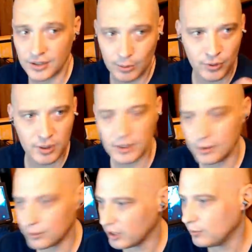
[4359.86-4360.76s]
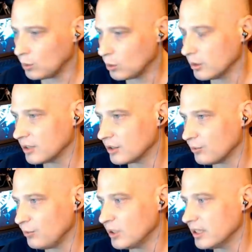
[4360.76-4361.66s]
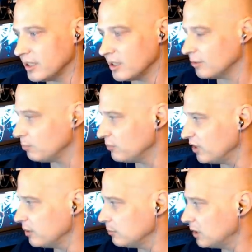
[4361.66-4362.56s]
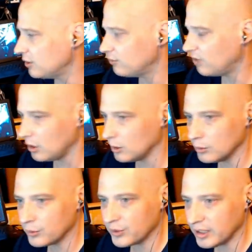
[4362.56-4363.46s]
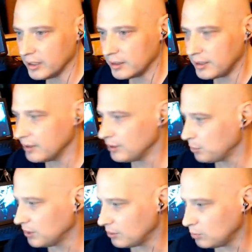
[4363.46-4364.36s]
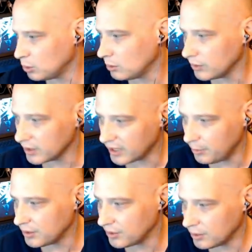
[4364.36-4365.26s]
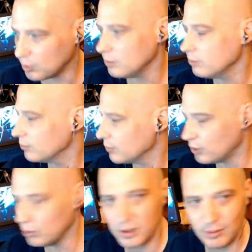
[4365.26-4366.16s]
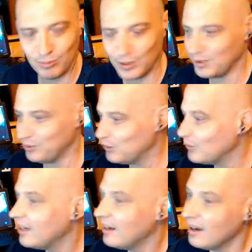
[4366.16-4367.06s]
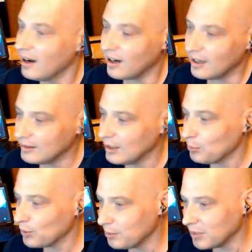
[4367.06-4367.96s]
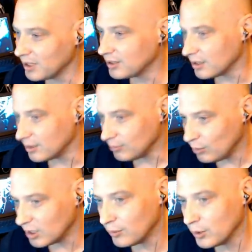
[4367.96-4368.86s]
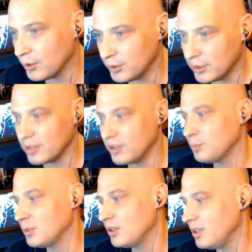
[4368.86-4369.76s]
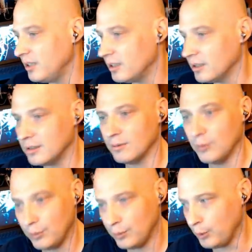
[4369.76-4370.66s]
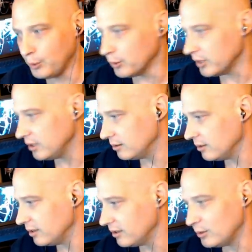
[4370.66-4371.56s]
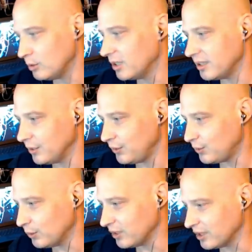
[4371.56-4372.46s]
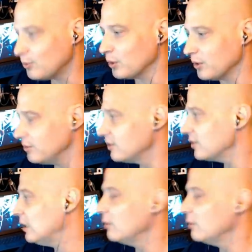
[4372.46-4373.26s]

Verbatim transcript: Yeah, seems very straightforward. It's very, uh, very much follows the KISS principle, the yes. keep it simple, stupid yes. principle. Yes, uh, pretty much, uh, whatever you're doing to this machine, uh, you do it. You know, nobody else is doing it for you.